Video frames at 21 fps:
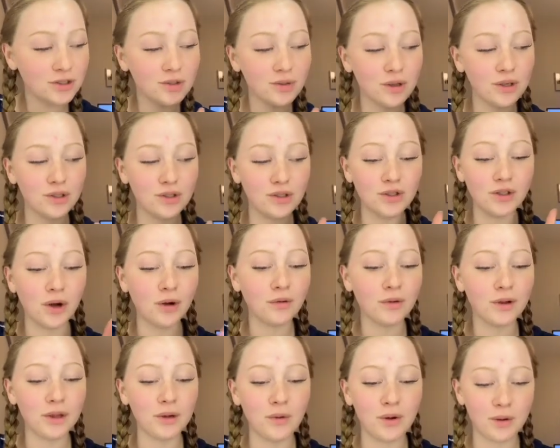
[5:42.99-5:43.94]
so I don't
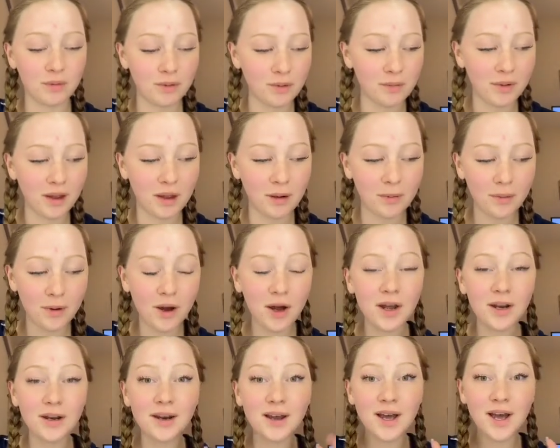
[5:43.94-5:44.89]
really want to put makeup
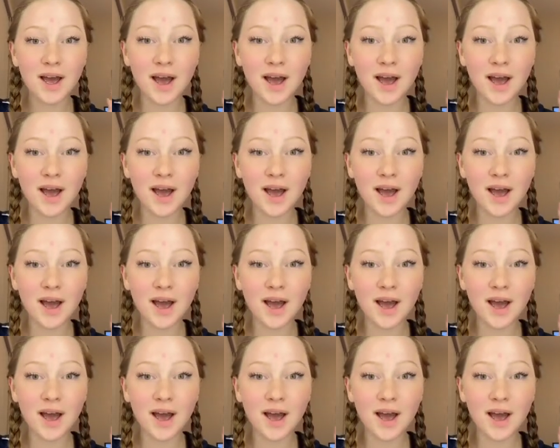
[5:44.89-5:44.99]
on.